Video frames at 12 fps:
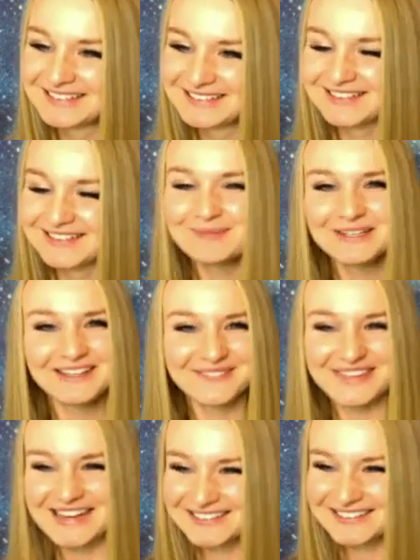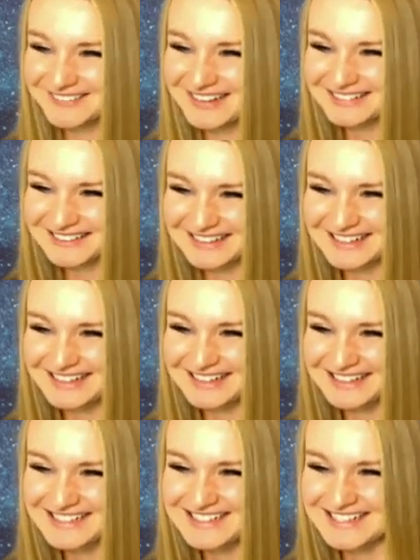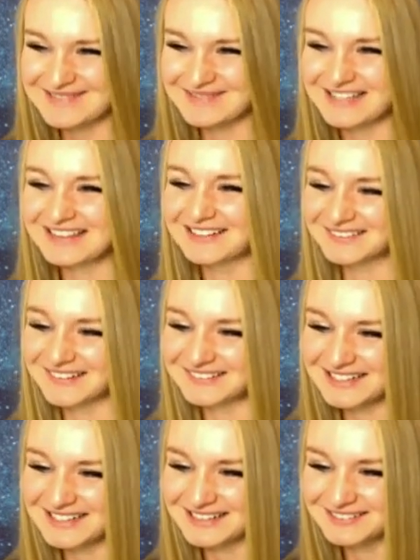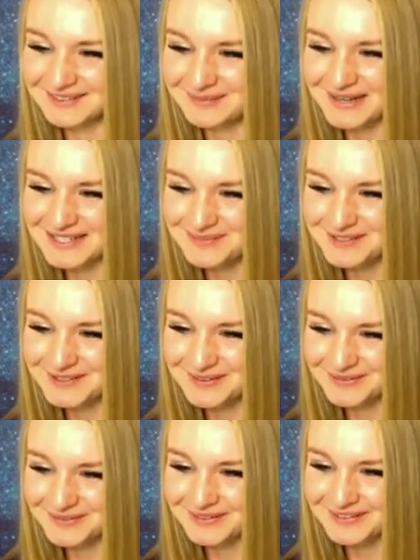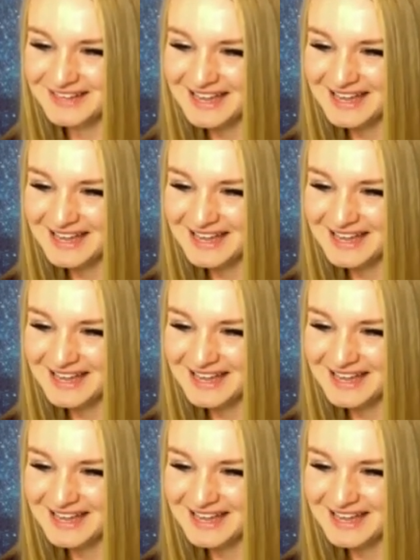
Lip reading: So let me know if that is resonating. Jamie, that's resonating so much. Beautiful.